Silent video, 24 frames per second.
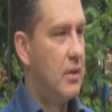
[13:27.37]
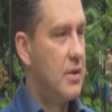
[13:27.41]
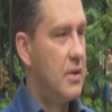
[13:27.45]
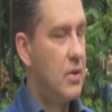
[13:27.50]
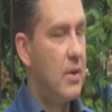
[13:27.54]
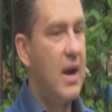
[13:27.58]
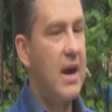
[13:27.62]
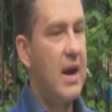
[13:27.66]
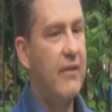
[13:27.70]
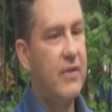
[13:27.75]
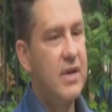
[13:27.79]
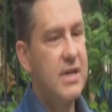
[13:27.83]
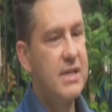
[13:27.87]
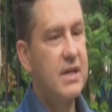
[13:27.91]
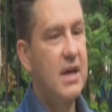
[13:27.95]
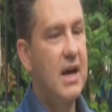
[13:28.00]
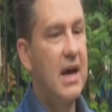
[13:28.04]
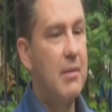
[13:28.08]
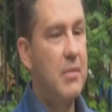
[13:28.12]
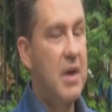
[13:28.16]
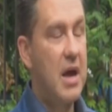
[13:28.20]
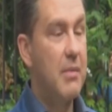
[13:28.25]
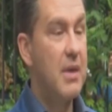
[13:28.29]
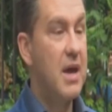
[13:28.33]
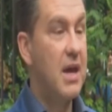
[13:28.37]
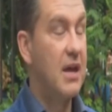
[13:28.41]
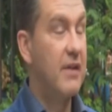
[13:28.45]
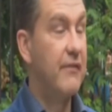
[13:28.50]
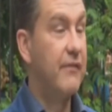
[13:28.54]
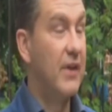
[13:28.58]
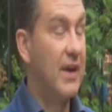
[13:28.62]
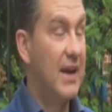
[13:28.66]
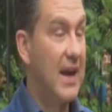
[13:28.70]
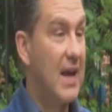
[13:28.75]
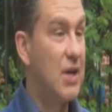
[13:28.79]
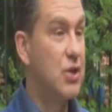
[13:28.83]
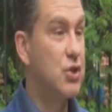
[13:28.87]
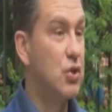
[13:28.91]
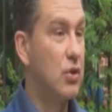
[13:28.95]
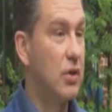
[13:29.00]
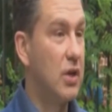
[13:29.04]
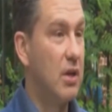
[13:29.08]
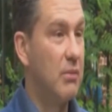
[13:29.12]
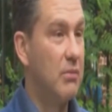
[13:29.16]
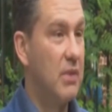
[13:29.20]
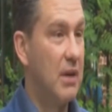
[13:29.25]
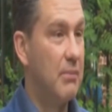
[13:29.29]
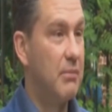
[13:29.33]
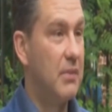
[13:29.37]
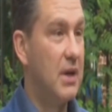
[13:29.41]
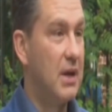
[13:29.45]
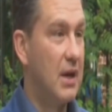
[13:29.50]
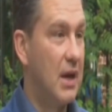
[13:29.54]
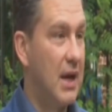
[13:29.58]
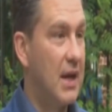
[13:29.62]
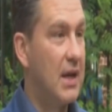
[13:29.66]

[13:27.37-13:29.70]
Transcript: So every time I make a financial commitment,